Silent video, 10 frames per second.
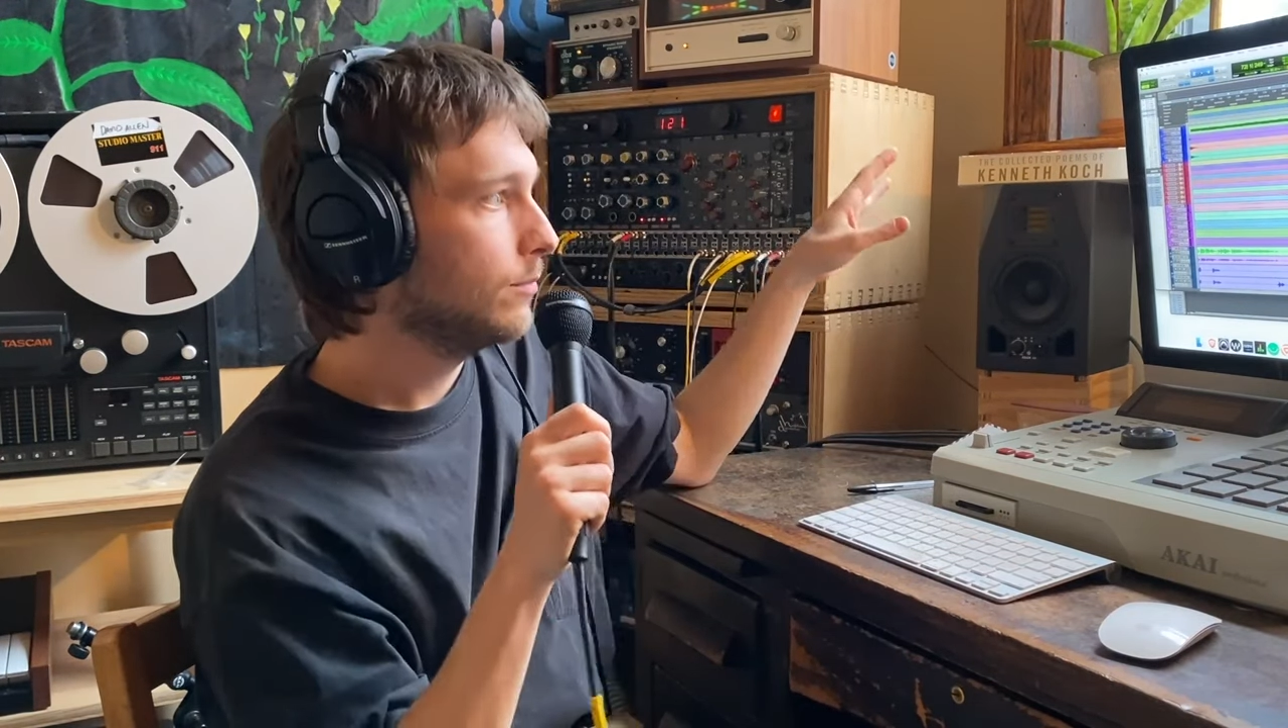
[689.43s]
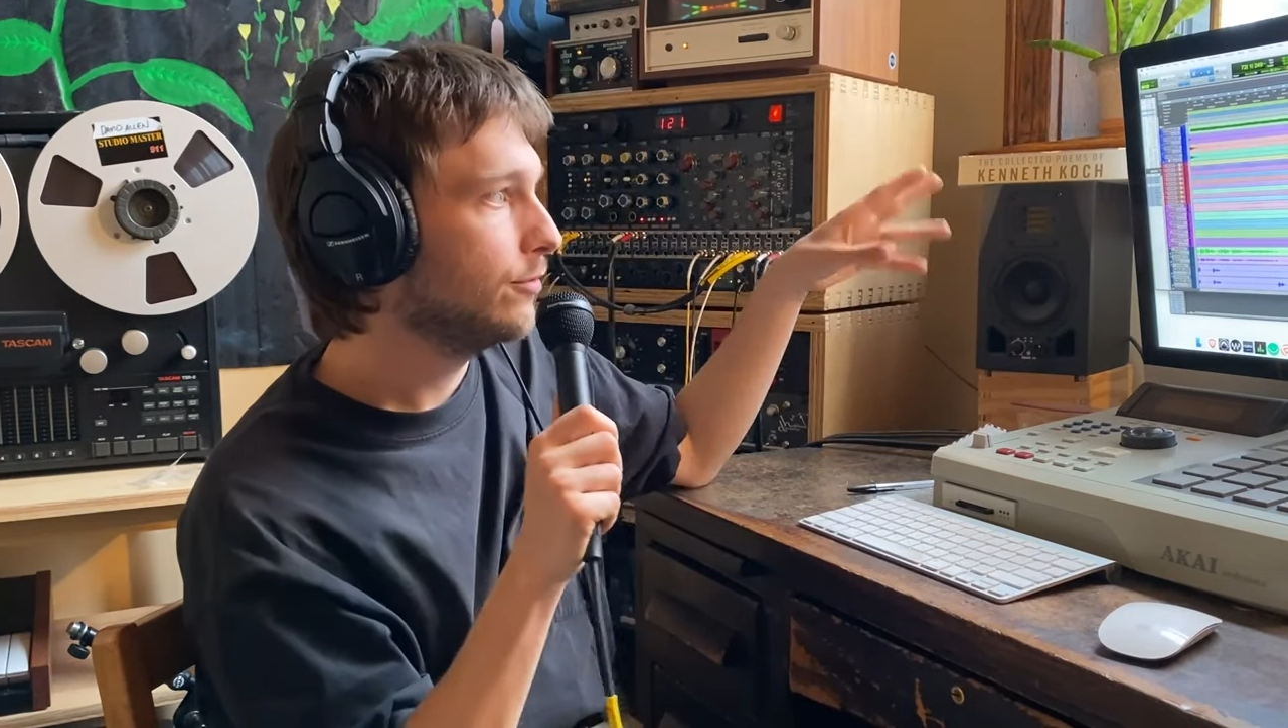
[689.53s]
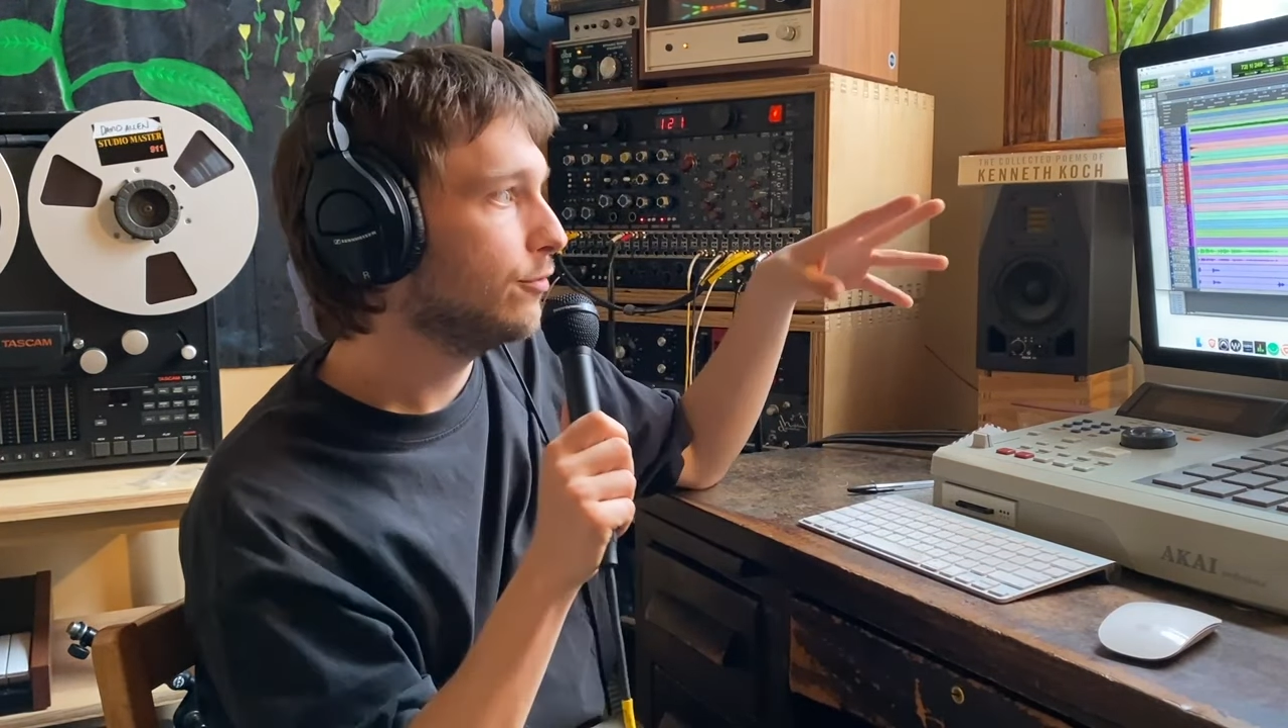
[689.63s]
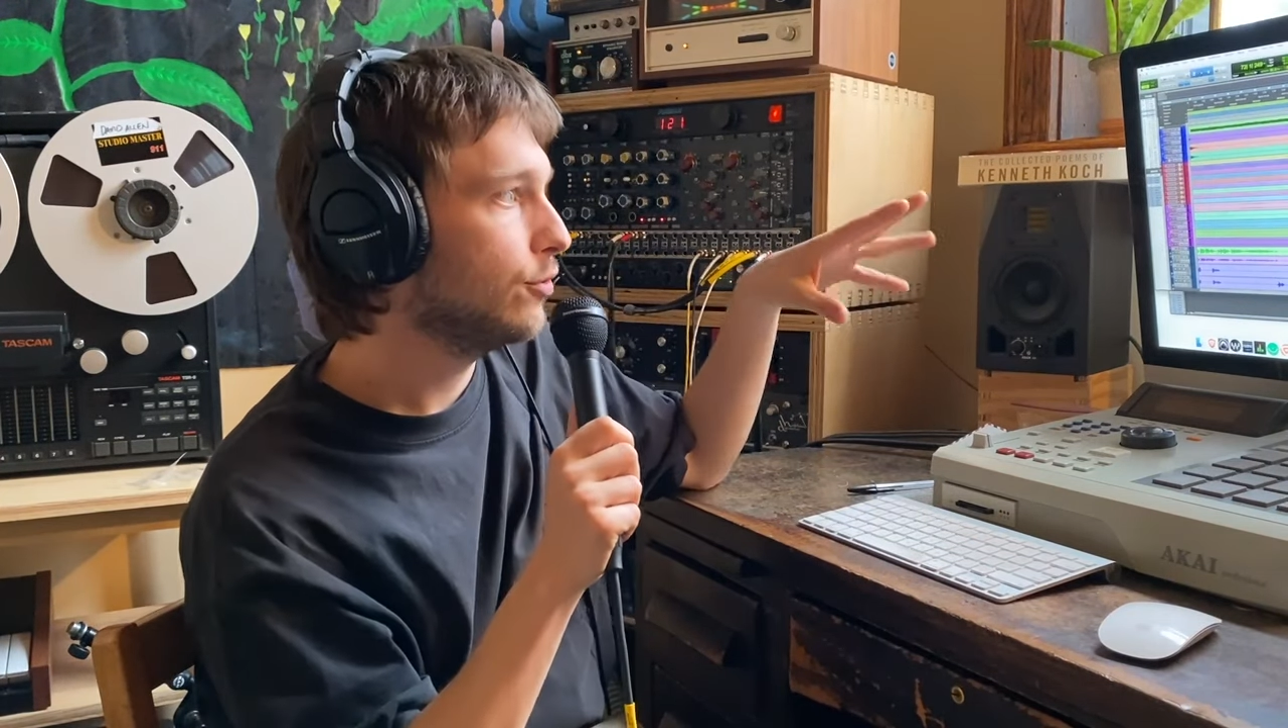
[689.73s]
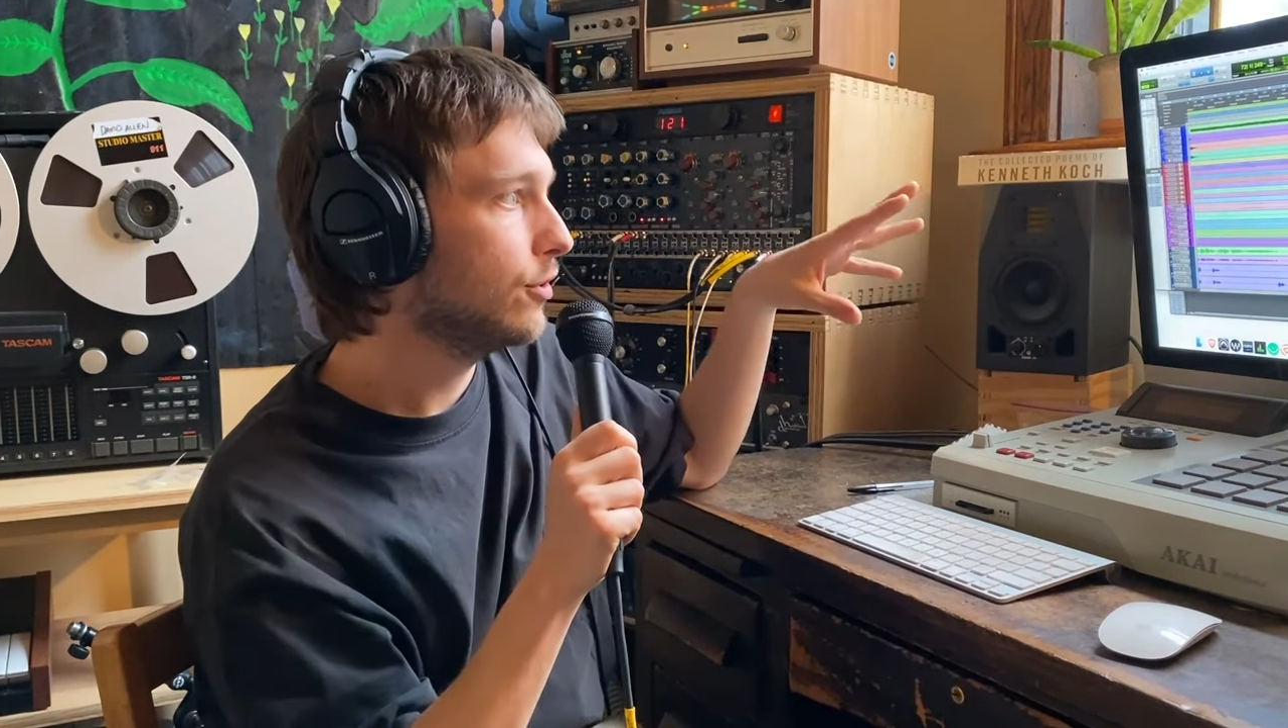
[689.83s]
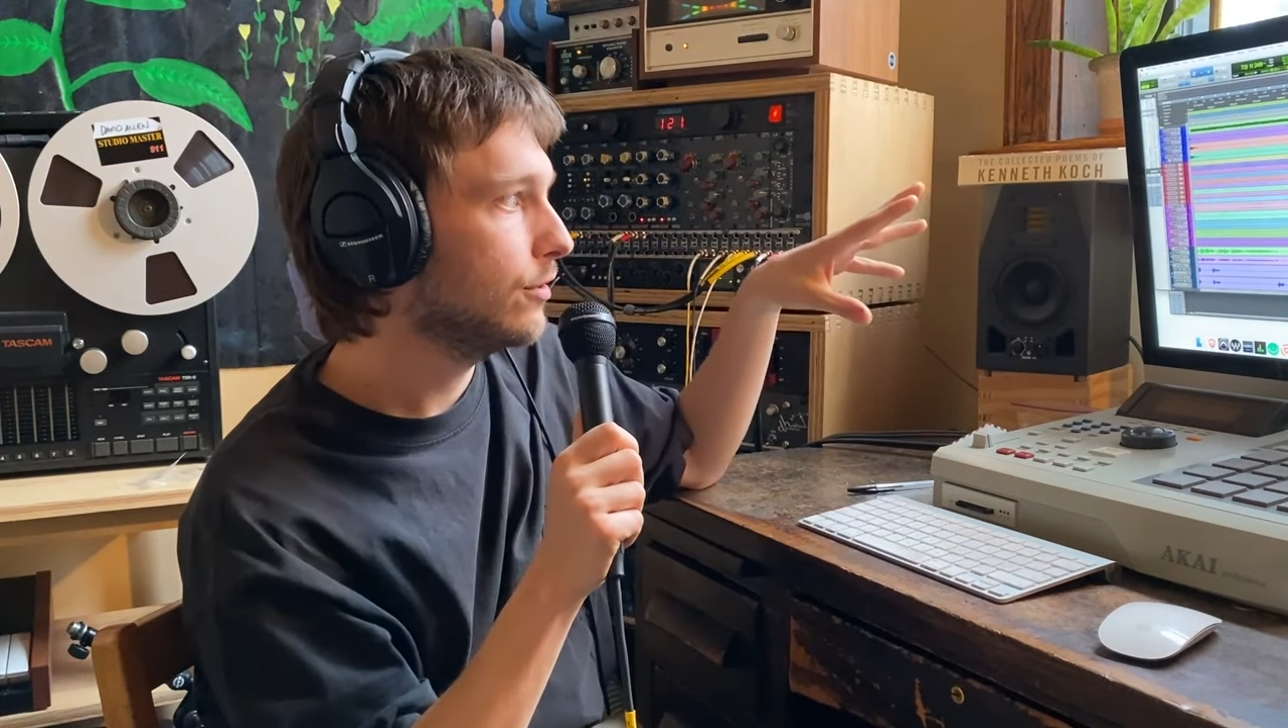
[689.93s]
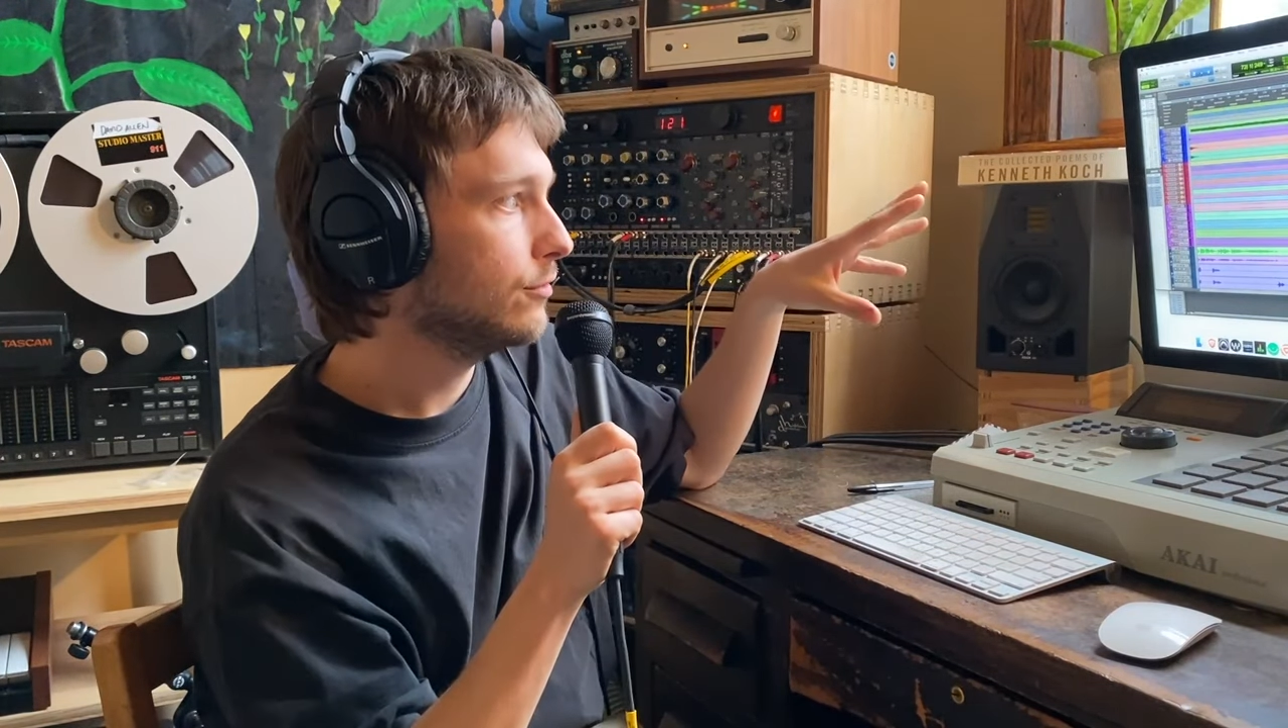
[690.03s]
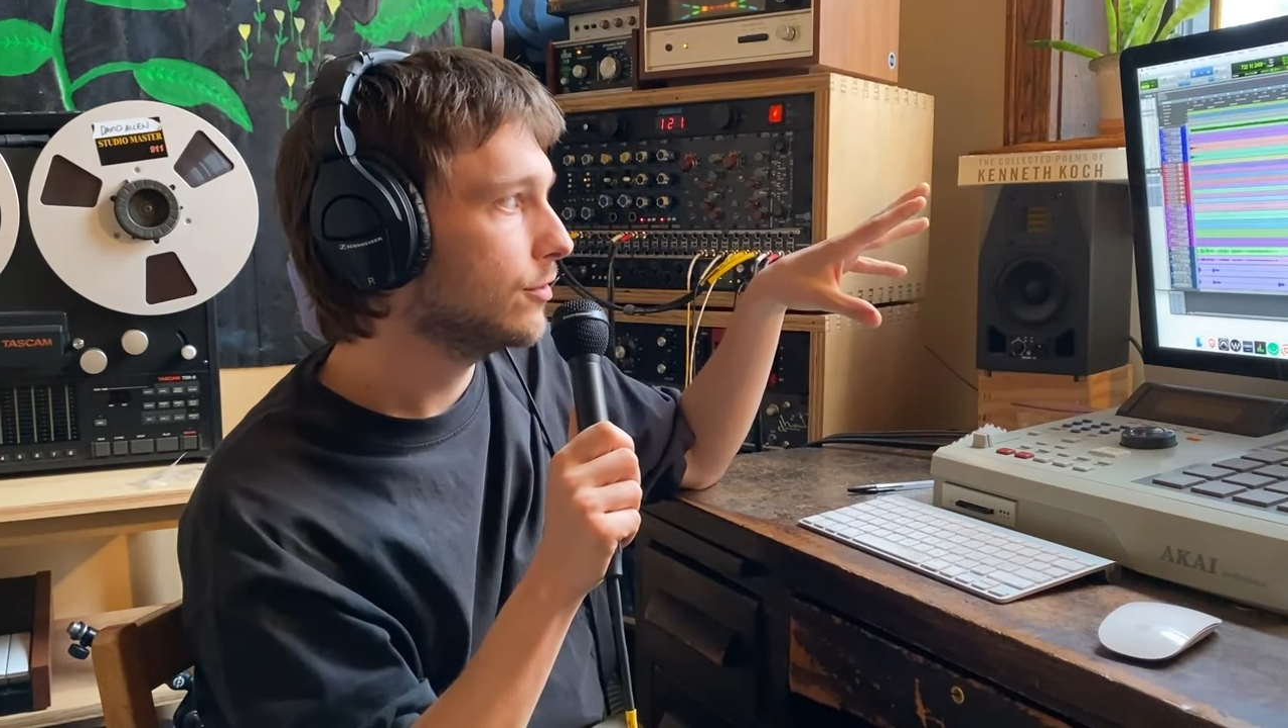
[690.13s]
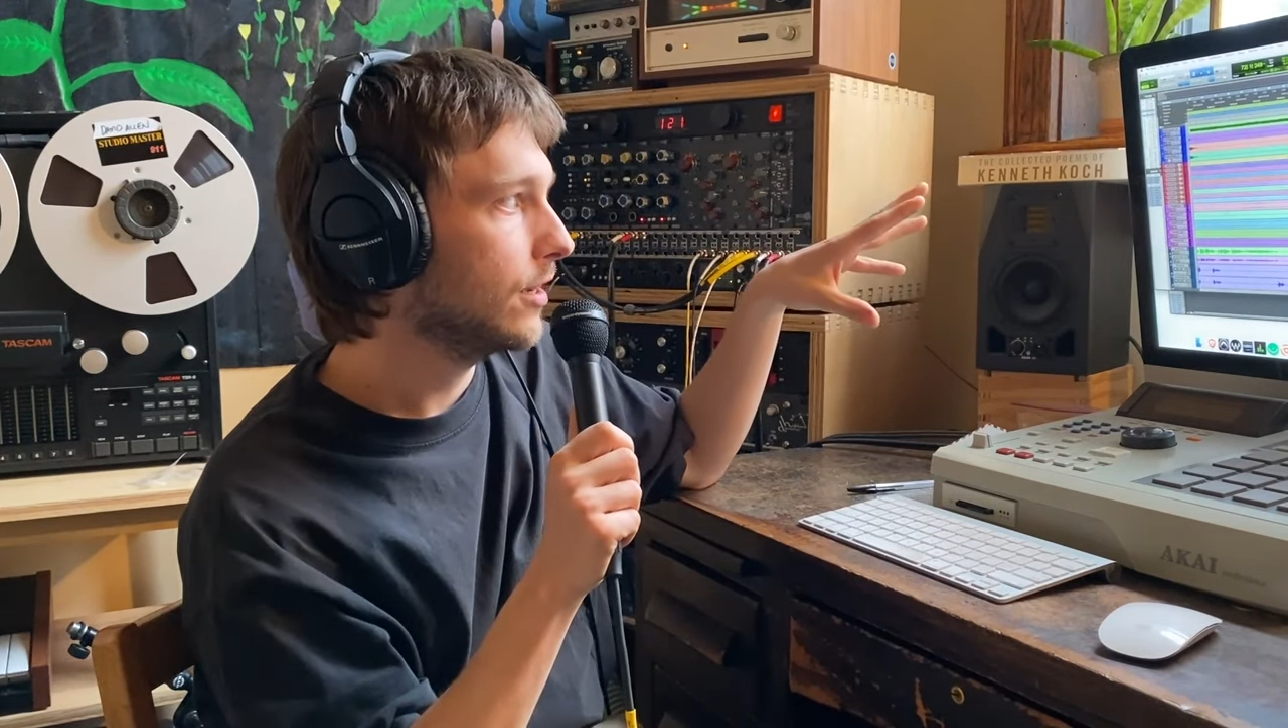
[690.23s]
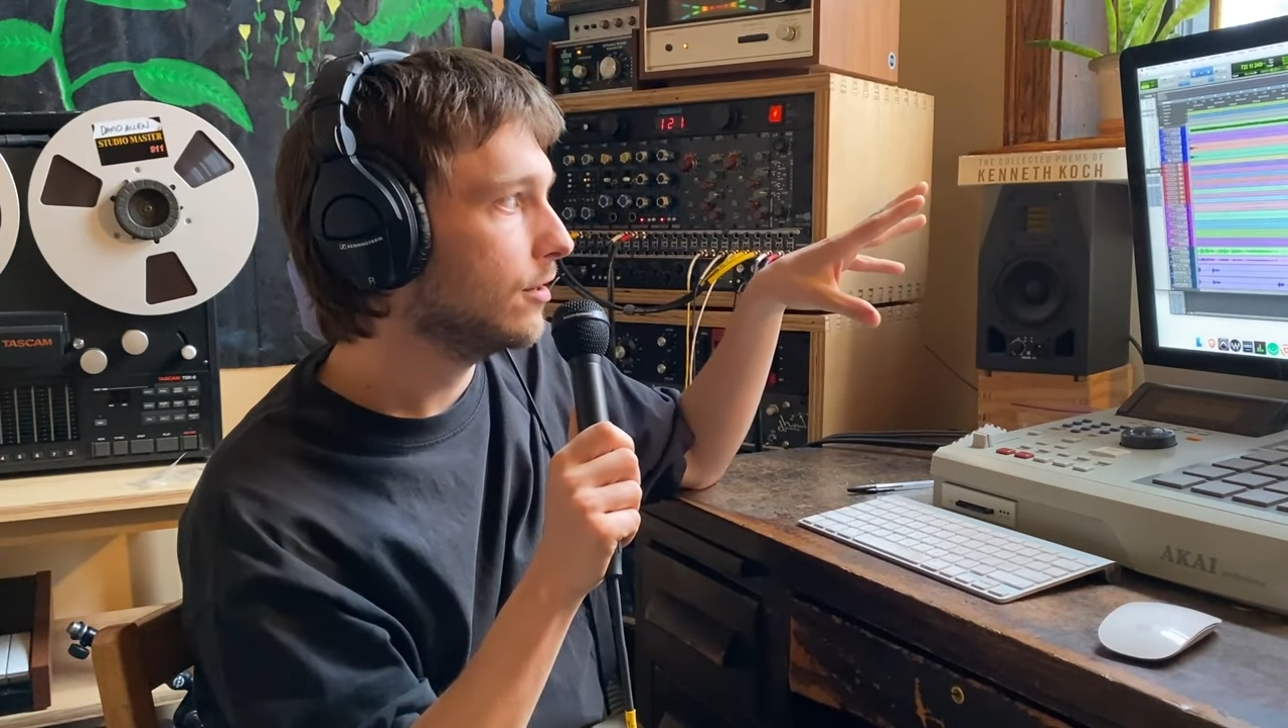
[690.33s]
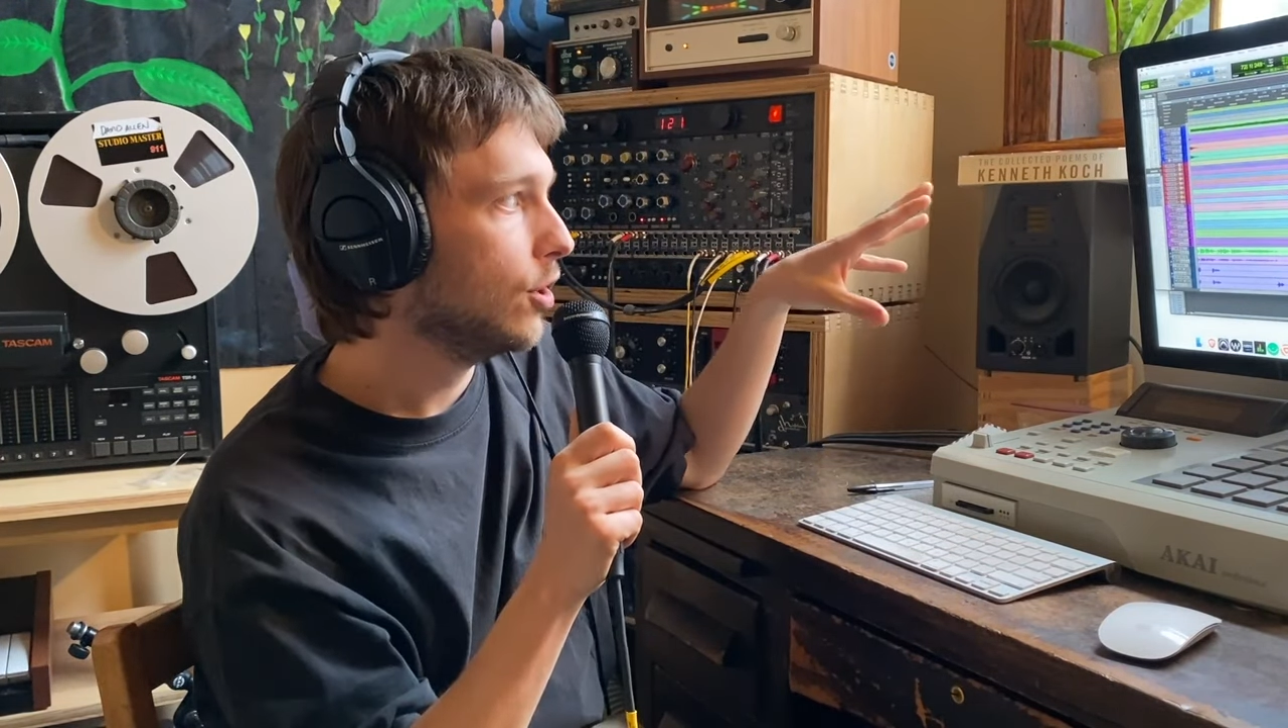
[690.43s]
before it was like,